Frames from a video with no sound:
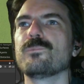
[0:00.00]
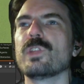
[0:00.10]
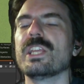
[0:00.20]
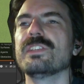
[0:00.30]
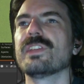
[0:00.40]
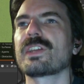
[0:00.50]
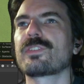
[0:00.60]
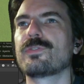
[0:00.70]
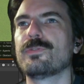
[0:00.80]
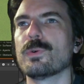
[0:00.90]

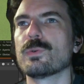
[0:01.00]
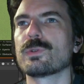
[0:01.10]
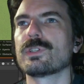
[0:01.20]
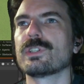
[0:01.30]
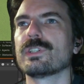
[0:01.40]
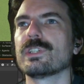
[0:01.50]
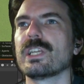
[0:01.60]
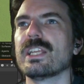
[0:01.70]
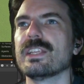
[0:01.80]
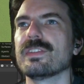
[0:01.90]
index 4
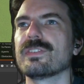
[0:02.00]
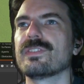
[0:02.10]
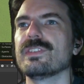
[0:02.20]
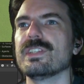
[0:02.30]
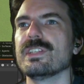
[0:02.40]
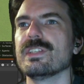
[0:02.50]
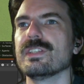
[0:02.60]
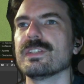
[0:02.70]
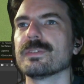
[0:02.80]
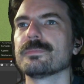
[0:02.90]
is
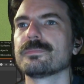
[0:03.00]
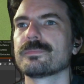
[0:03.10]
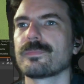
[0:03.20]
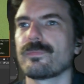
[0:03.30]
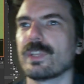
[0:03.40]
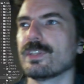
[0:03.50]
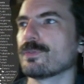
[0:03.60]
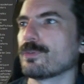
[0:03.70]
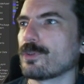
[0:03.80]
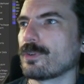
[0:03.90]

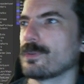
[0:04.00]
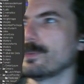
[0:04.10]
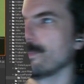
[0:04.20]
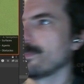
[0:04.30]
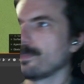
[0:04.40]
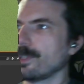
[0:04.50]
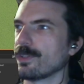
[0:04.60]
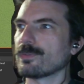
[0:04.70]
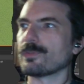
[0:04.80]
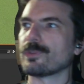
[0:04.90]

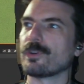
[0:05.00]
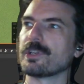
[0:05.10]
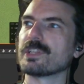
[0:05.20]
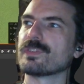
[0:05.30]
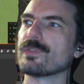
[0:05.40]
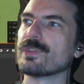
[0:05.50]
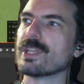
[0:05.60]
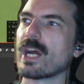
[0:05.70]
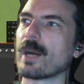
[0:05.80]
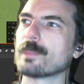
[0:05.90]
referring to
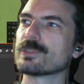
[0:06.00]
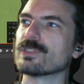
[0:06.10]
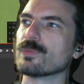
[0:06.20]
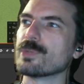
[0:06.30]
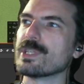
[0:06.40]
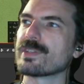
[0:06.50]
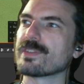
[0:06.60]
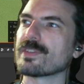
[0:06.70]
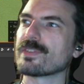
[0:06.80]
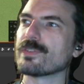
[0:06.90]
the optional wheat because
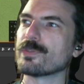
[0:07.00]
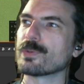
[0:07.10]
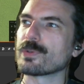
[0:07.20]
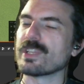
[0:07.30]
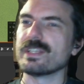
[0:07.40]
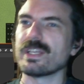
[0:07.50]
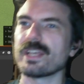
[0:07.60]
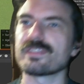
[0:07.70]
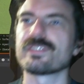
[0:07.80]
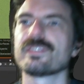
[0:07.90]
it's the 4th
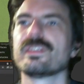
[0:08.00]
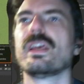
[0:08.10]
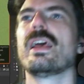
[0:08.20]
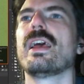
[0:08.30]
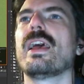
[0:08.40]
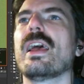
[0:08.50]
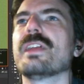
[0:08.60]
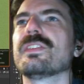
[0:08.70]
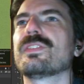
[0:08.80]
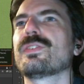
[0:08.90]
index.
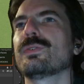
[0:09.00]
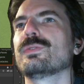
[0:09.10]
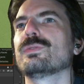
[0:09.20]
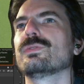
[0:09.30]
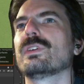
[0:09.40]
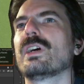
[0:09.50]
And so